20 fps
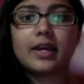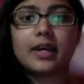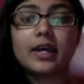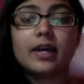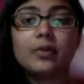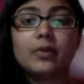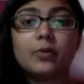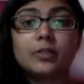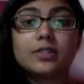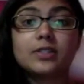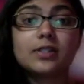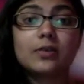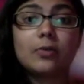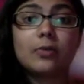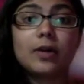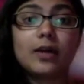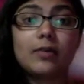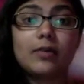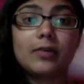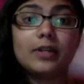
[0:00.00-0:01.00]
and once in a
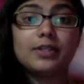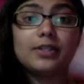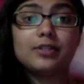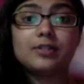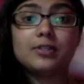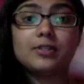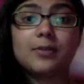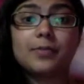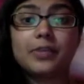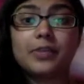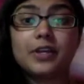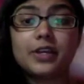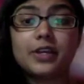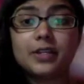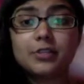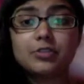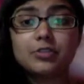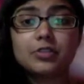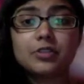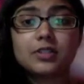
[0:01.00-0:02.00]
while might do something
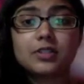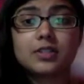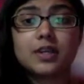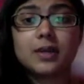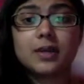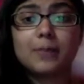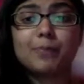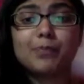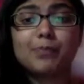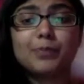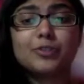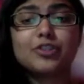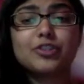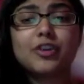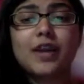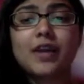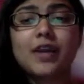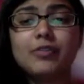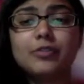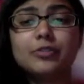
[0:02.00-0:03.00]
interesting, but your
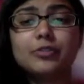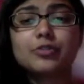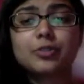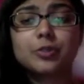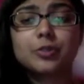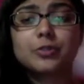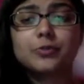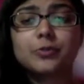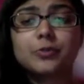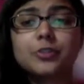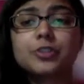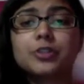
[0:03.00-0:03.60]
average goldfish